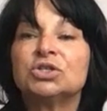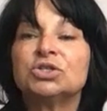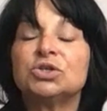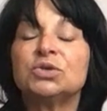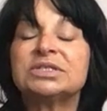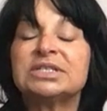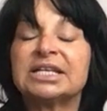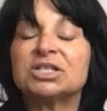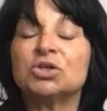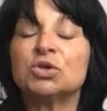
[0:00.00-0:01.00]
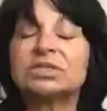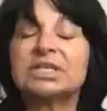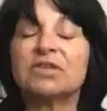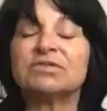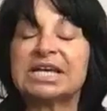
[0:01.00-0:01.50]
to settle
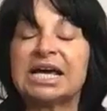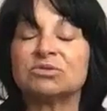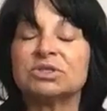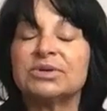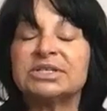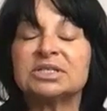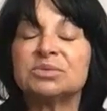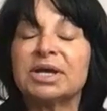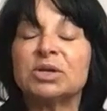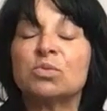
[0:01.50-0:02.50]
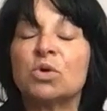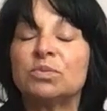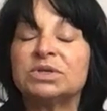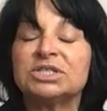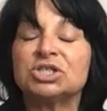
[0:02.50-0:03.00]
yourself down. So it doesn't matter
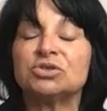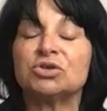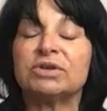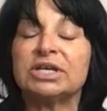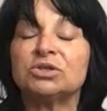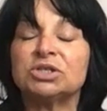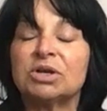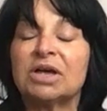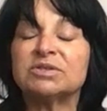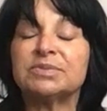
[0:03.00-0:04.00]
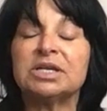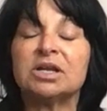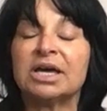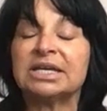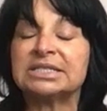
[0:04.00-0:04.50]
what position you're in, you don't have to be
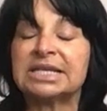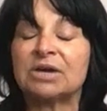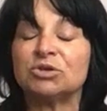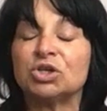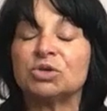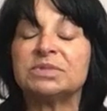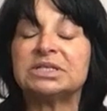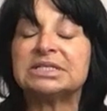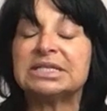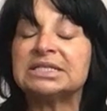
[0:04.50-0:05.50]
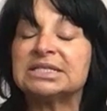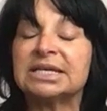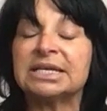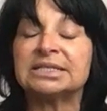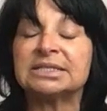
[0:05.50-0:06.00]
lying down, you can be
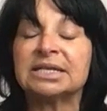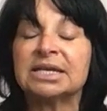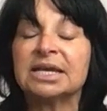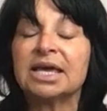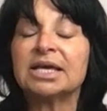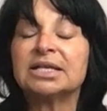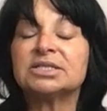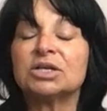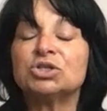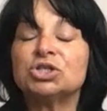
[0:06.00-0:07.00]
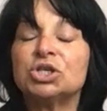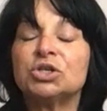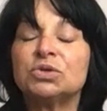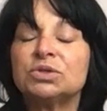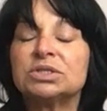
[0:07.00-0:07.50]
seated. So
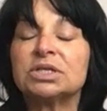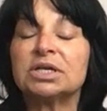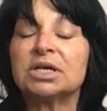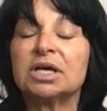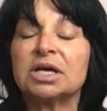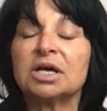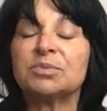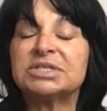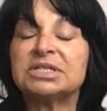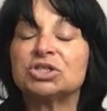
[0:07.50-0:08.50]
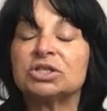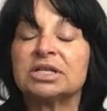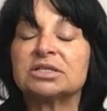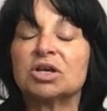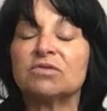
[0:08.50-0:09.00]
choose a position
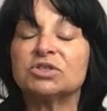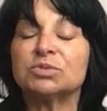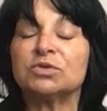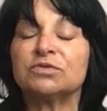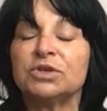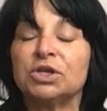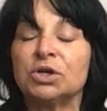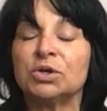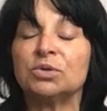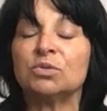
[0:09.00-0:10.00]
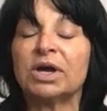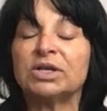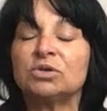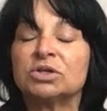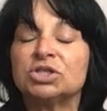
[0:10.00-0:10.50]
that's comfortable for you, where
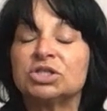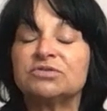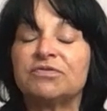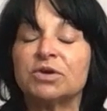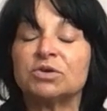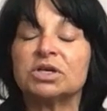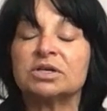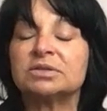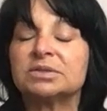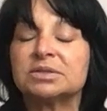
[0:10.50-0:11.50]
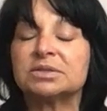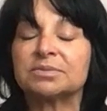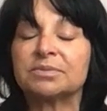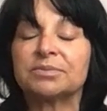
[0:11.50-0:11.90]
you can just focus